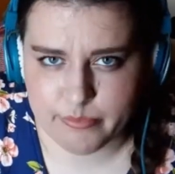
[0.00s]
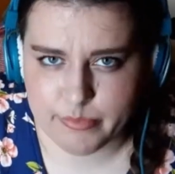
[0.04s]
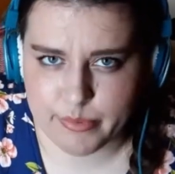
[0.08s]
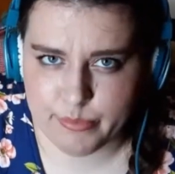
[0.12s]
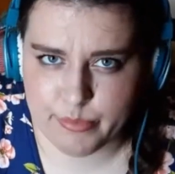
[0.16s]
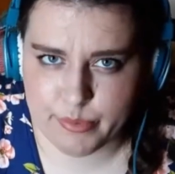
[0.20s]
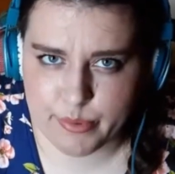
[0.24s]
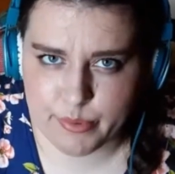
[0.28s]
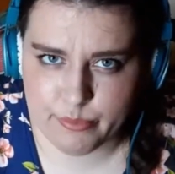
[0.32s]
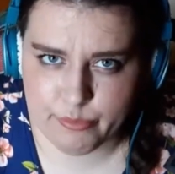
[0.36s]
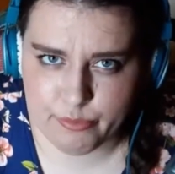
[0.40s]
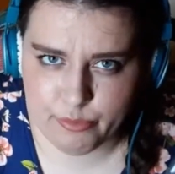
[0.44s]

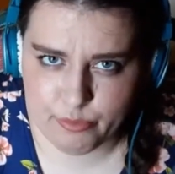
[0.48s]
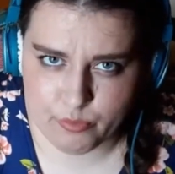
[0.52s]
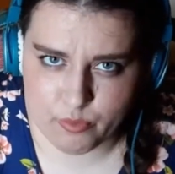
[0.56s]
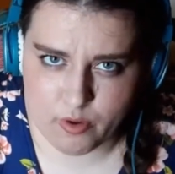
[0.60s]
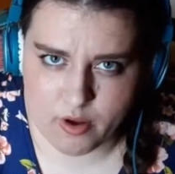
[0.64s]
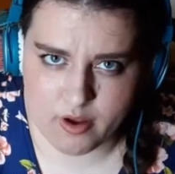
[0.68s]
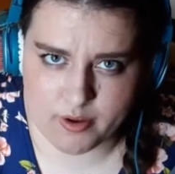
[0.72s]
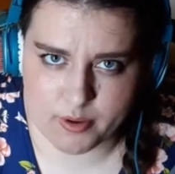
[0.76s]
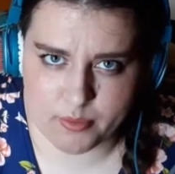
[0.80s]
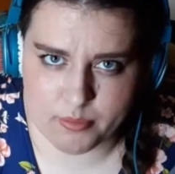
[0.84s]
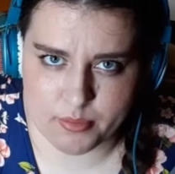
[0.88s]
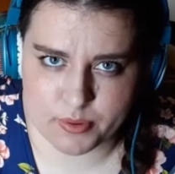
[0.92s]
Maybe I was
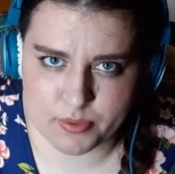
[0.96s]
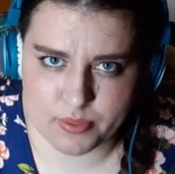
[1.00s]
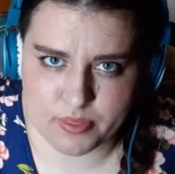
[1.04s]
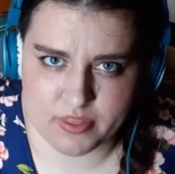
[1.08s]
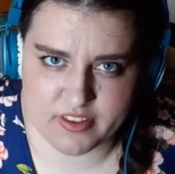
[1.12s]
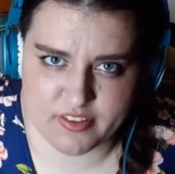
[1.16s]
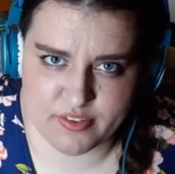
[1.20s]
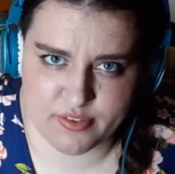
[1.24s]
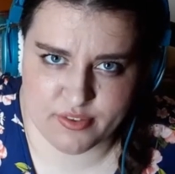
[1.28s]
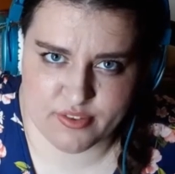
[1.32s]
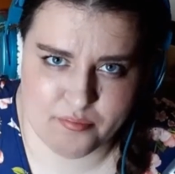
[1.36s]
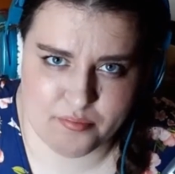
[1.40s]
wrong about
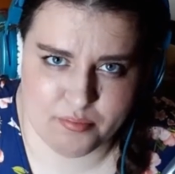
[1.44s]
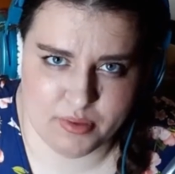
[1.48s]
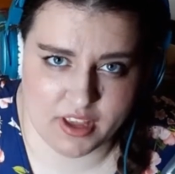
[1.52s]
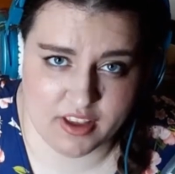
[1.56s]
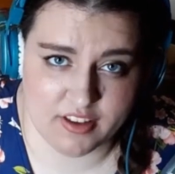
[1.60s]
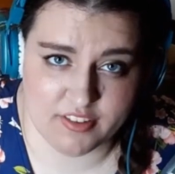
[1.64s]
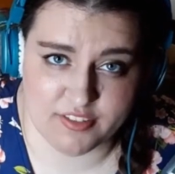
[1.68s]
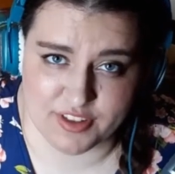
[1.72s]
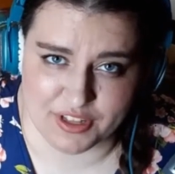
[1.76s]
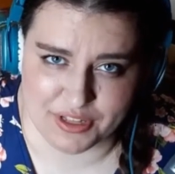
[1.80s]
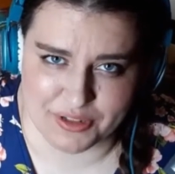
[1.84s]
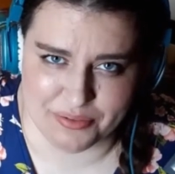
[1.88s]
this
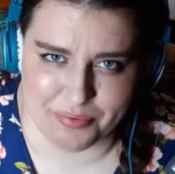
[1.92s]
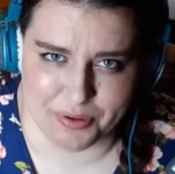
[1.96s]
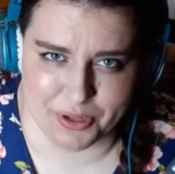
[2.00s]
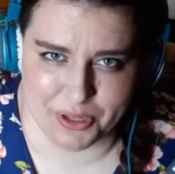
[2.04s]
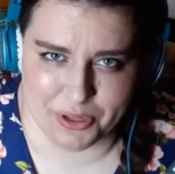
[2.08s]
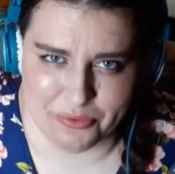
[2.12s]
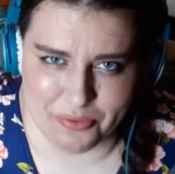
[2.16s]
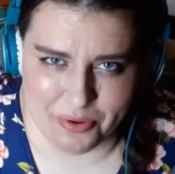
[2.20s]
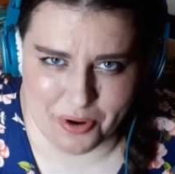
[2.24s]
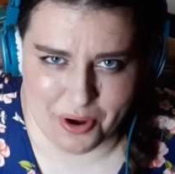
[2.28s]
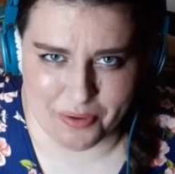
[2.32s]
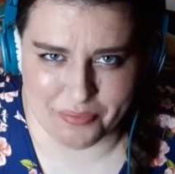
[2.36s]
being
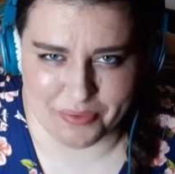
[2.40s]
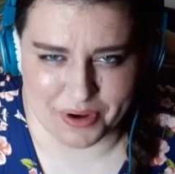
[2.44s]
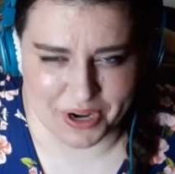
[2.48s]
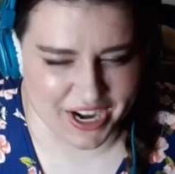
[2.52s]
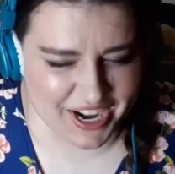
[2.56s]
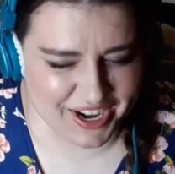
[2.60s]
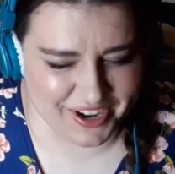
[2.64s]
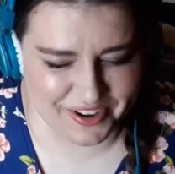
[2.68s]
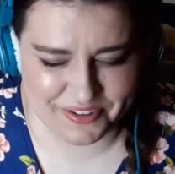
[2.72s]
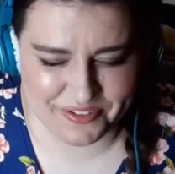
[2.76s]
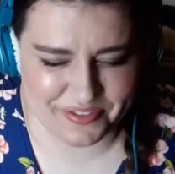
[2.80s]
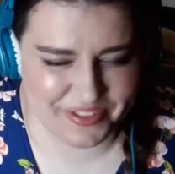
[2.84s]
available at Walmart.
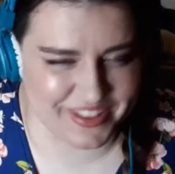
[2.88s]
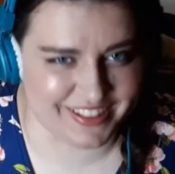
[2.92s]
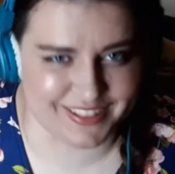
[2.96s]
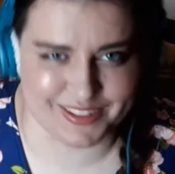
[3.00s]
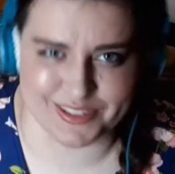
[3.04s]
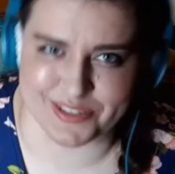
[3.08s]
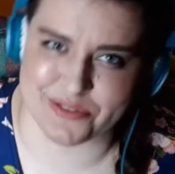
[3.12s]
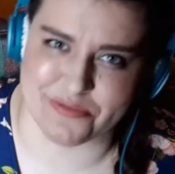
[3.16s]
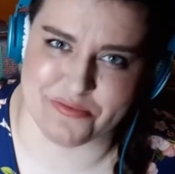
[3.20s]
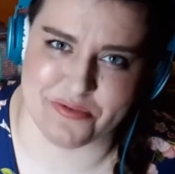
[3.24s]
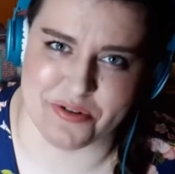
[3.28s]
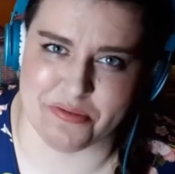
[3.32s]
I don't think
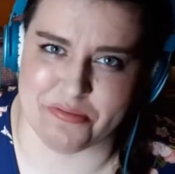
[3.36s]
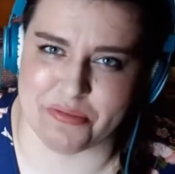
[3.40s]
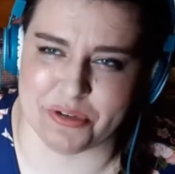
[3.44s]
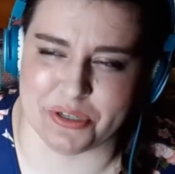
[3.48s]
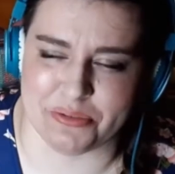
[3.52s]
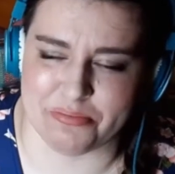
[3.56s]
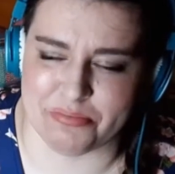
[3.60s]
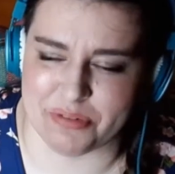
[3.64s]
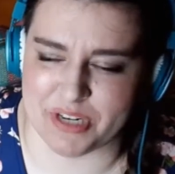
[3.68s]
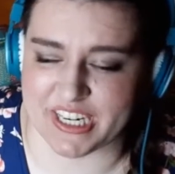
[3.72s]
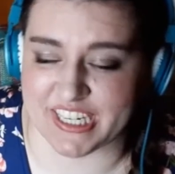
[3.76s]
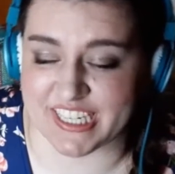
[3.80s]
that's
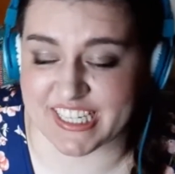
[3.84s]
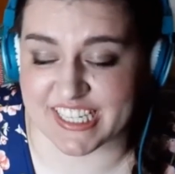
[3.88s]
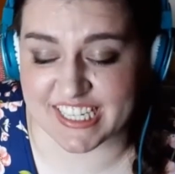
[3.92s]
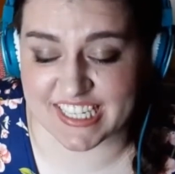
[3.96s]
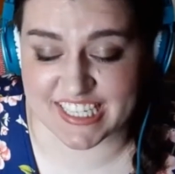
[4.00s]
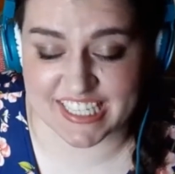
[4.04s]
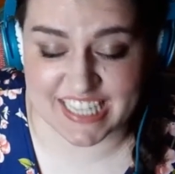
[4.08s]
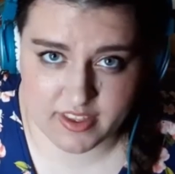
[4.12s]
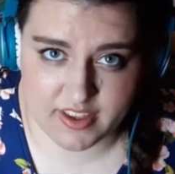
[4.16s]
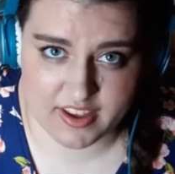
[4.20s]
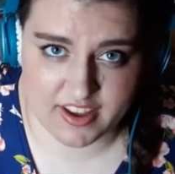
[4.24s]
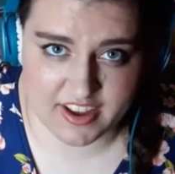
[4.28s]
Walmart
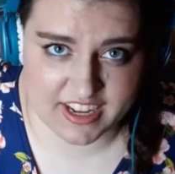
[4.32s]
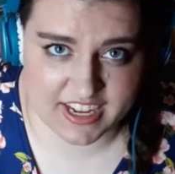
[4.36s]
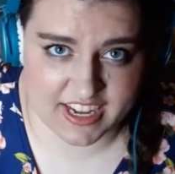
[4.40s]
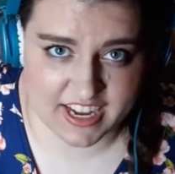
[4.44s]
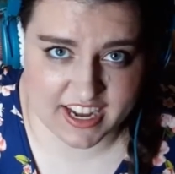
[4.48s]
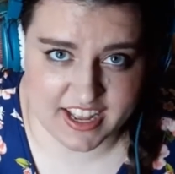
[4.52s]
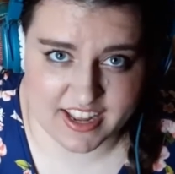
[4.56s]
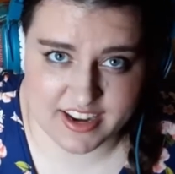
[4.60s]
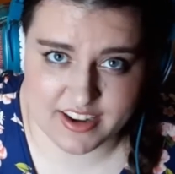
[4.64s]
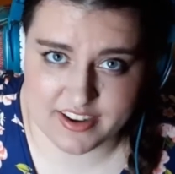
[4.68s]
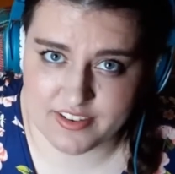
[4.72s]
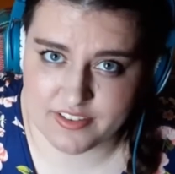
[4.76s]
prices.
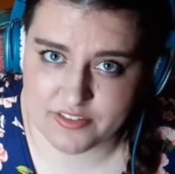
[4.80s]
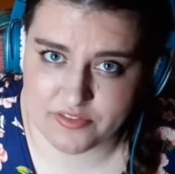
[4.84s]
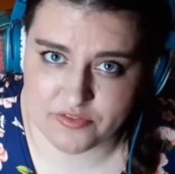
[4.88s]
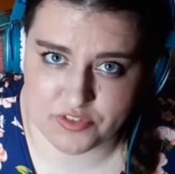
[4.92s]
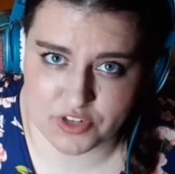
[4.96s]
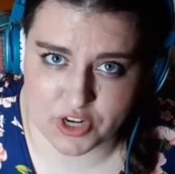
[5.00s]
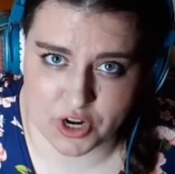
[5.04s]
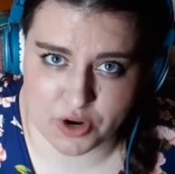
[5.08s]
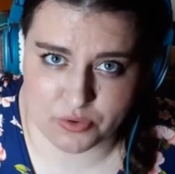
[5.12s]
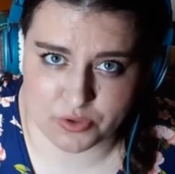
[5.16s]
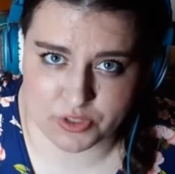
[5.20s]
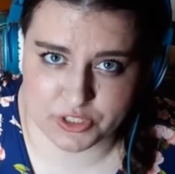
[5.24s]
Again,
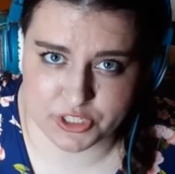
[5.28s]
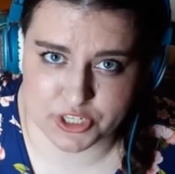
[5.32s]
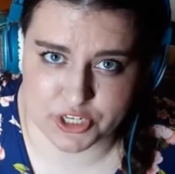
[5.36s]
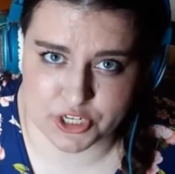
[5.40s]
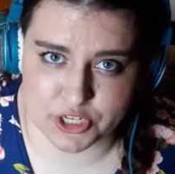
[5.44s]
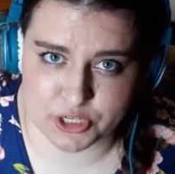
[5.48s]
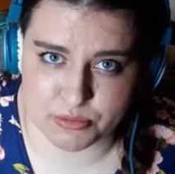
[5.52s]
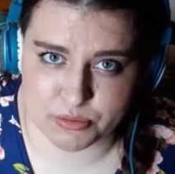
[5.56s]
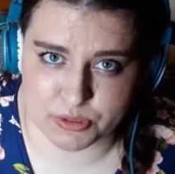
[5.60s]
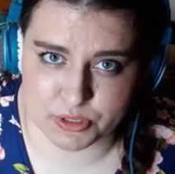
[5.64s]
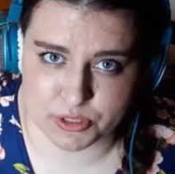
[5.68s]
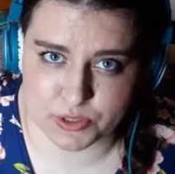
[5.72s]
not really
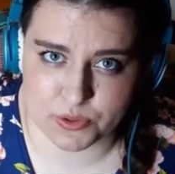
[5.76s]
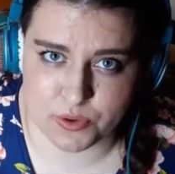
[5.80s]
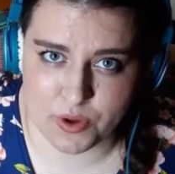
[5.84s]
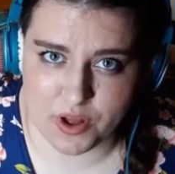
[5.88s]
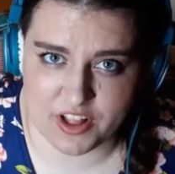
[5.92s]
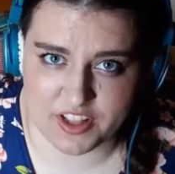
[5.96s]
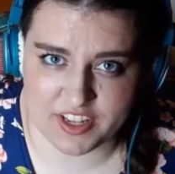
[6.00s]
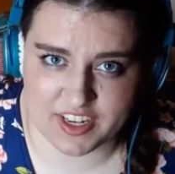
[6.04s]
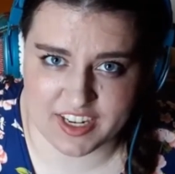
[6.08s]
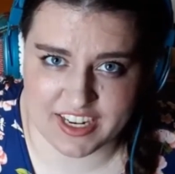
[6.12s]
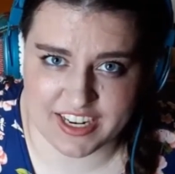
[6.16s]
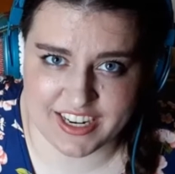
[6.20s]
sure about the
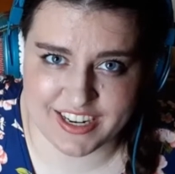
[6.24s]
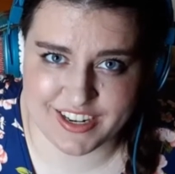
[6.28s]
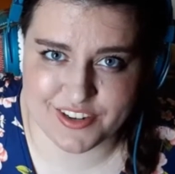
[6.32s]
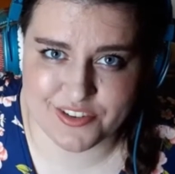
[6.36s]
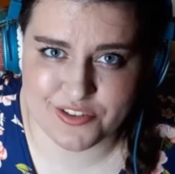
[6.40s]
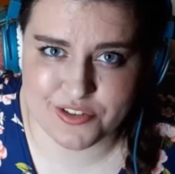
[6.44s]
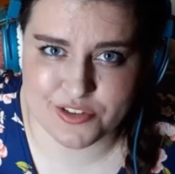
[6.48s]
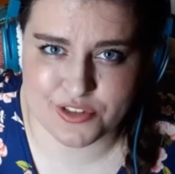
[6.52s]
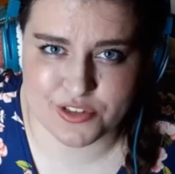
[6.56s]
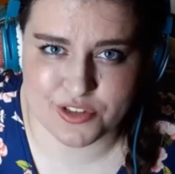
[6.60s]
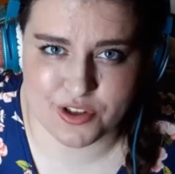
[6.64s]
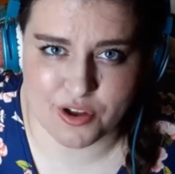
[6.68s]
quality,
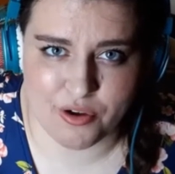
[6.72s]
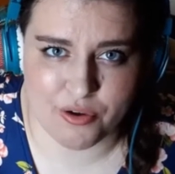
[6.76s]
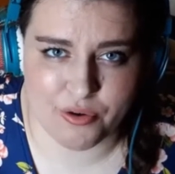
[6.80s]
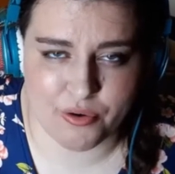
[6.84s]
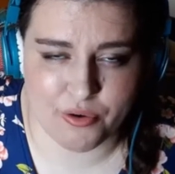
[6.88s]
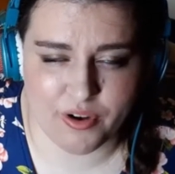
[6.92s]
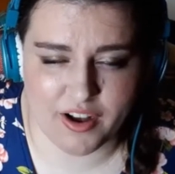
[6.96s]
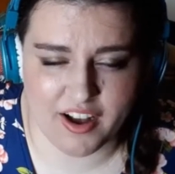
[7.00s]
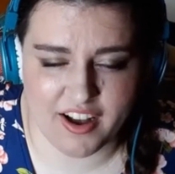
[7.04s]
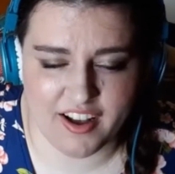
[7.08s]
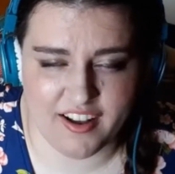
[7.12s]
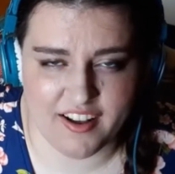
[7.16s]

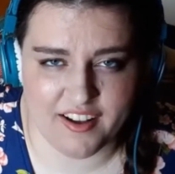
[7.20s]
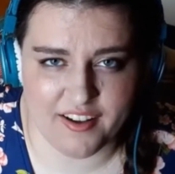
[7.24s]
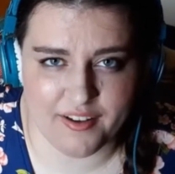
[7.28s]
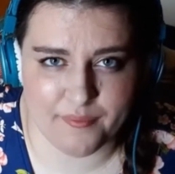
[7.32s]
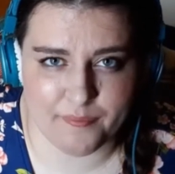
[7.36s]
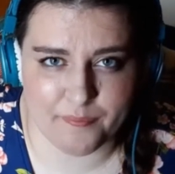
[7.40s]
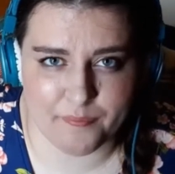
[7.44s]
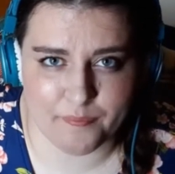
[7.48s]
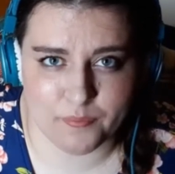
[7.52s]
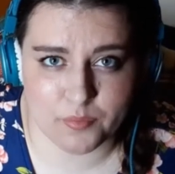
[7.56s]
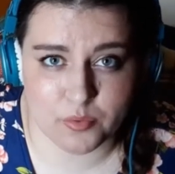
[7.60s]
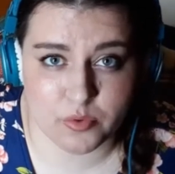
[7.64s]
so
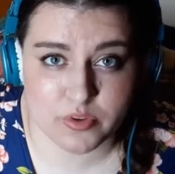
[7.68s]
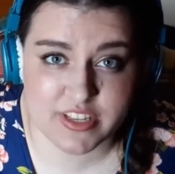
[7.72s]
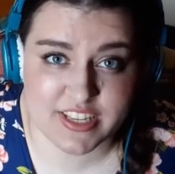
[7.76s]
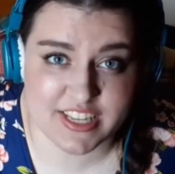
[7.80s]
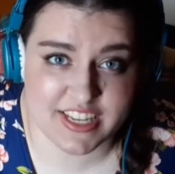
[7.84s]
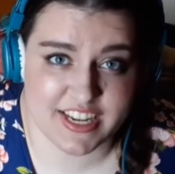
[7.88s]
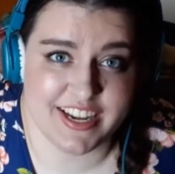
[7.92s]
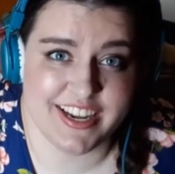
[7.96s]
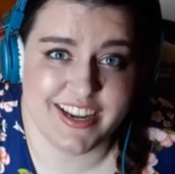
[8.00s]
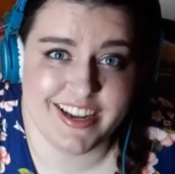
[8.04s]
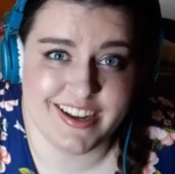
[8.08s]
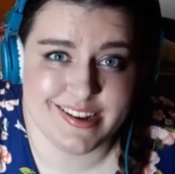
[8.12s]
we'll
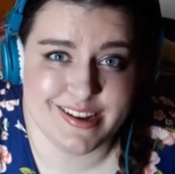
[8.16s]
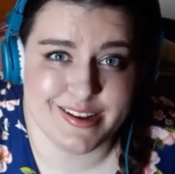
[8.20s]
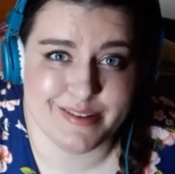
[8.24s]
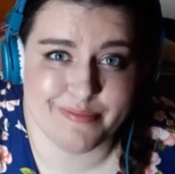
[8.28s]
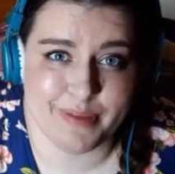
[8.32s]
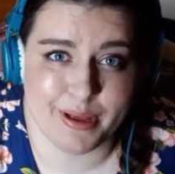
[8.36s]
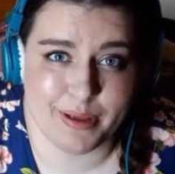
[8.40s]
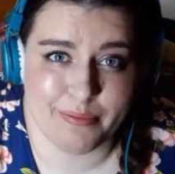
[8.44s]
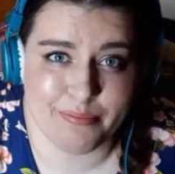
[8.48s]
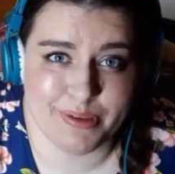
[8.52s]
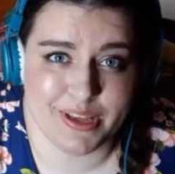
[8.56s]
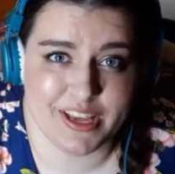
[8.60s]
see. It
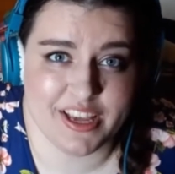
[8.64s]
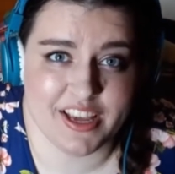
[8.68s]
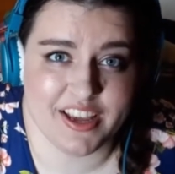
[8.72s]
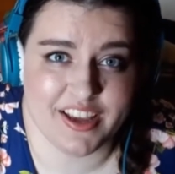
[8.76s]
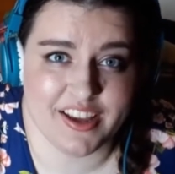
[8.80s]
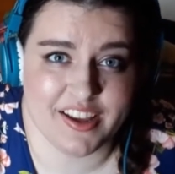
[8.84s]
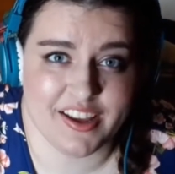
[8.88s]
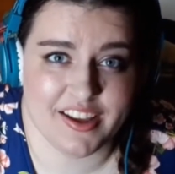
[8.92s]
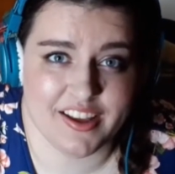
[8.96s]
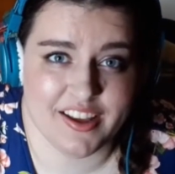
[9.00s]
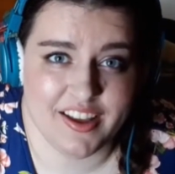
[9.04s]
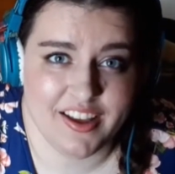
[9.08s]
might
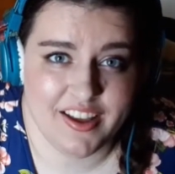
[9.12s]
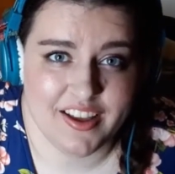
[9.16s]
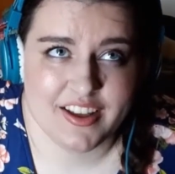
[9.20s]
be